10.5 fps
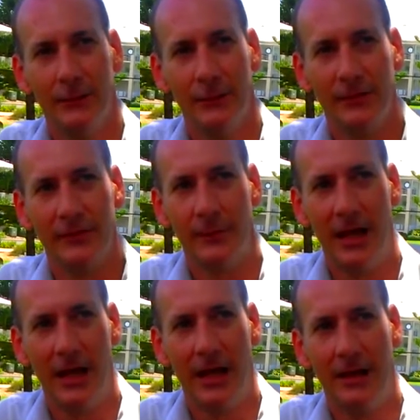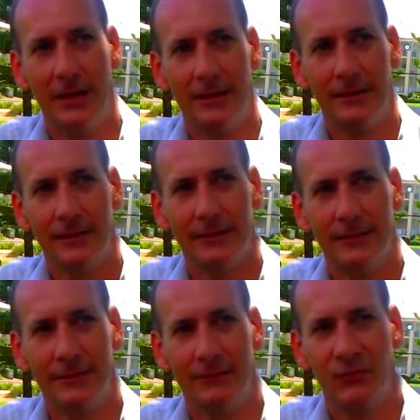which is about
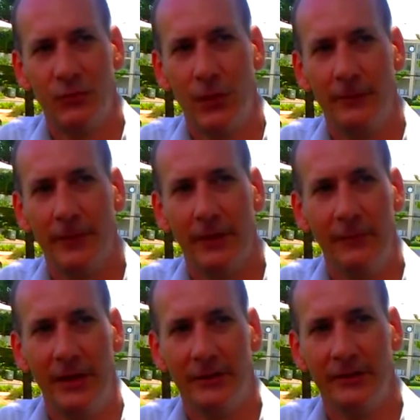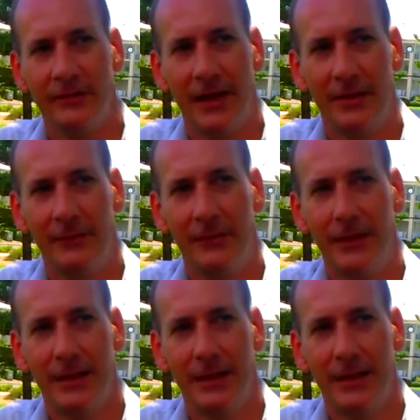25 minutes south of here.